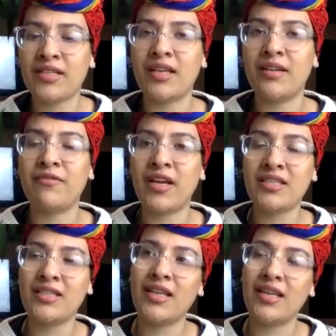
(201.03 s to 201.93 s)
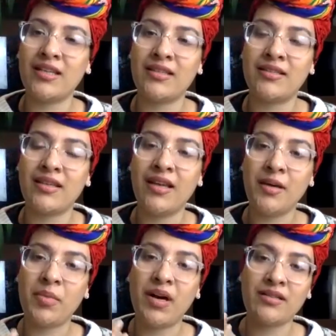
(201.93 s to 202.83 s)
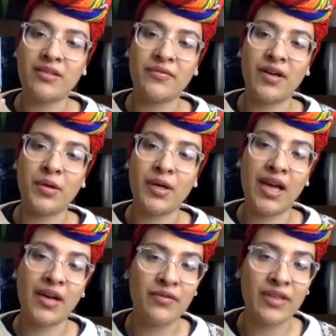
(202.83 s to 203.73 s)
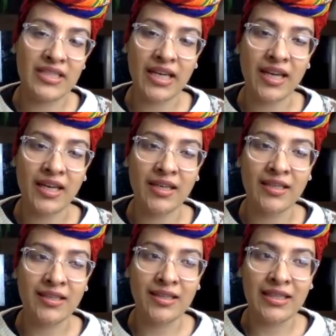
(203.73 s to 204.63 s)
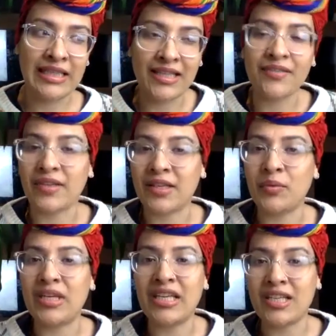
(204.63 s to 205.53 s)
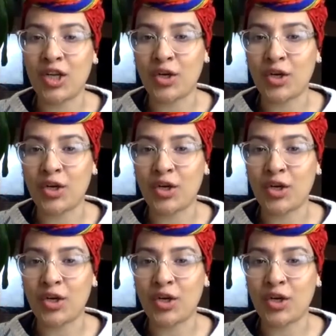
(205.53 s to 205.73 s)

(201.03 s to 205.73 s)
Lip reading: And fashion is part of our everyday living. We need clothes.